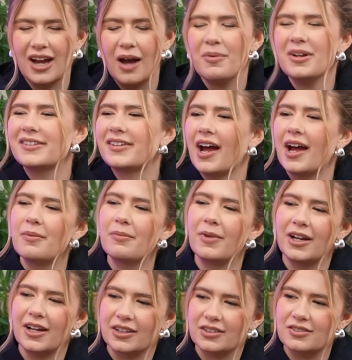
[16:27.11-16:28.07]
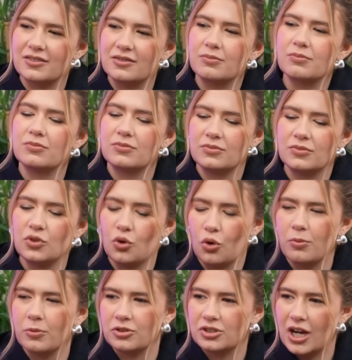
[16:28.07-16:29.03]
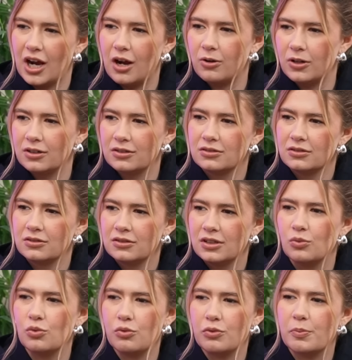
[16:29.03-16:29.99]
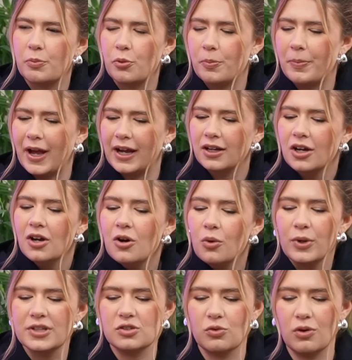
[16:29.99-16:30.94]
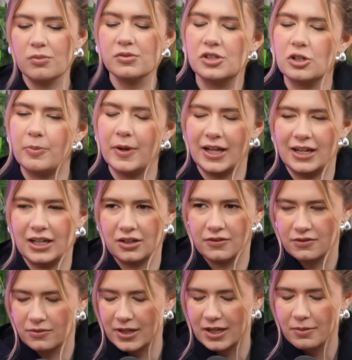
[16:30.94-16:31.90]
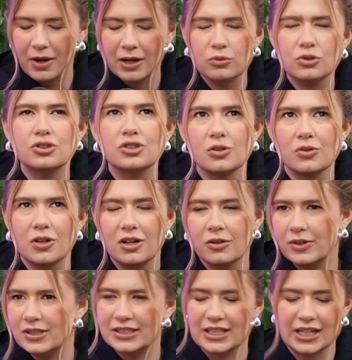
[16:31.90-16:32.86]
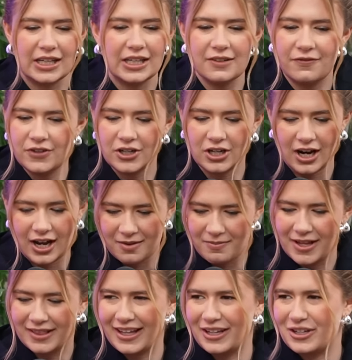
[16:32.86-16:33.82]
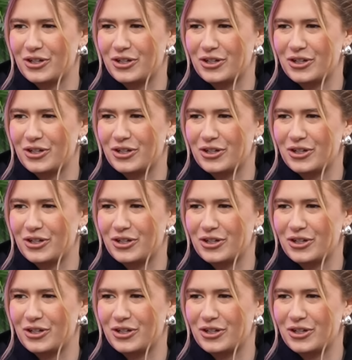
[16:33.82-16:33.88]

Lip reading: I'm gonna time my next normal shower. We'll report back. Wait, so what was your panic of the week? Mine was so long-winded. I need to figure out how to make that shorter.